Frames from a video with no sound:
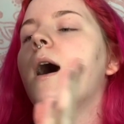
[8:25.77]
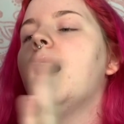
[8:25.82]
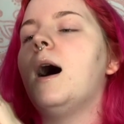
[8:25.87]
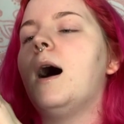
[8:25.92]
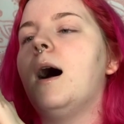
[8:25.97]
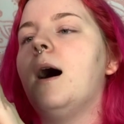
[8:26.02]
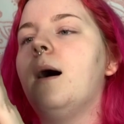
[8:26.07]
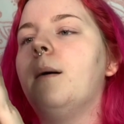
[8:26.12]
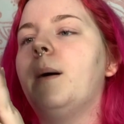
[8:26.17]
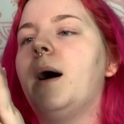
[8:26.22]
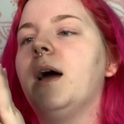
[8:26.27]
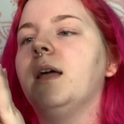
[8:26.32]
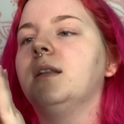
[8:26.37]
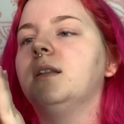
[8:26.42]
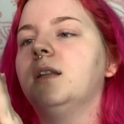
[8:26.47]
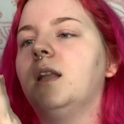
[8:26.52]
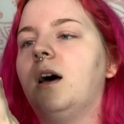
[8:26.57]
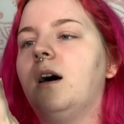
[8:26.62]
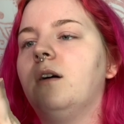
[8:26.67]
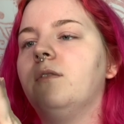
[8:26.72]
I
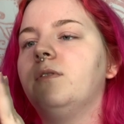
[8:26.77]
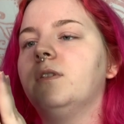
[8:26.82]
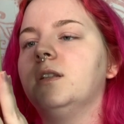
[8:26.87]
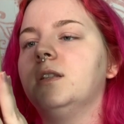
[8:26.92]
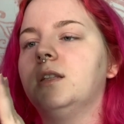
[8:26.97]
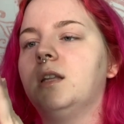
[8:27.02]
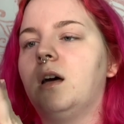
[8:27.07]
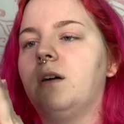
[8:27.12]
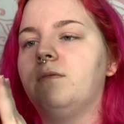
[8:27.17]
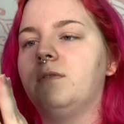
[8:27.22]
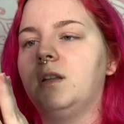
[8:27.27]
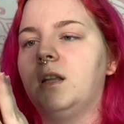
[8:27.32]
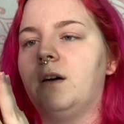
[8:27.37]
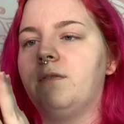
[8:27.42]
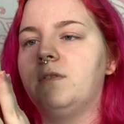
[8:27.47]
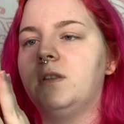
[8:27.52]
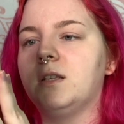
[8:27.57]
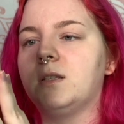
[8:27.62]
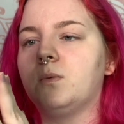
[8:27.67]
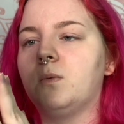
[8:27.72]
love
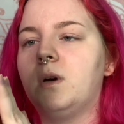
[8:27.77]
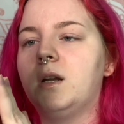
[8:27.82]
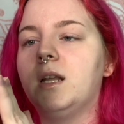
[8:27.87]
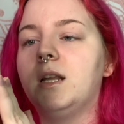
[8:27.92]
this one.